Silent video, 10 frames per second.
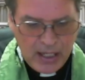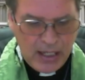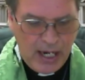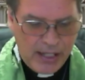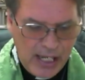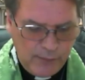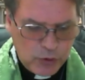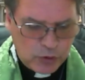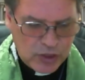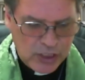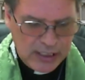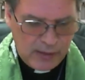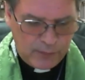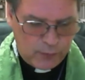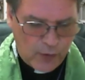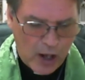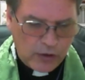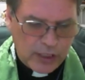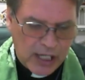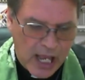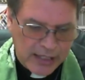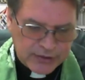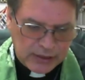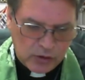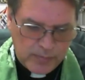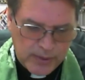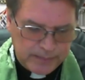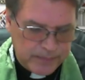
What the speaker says: And then if you follow the lines a little bit,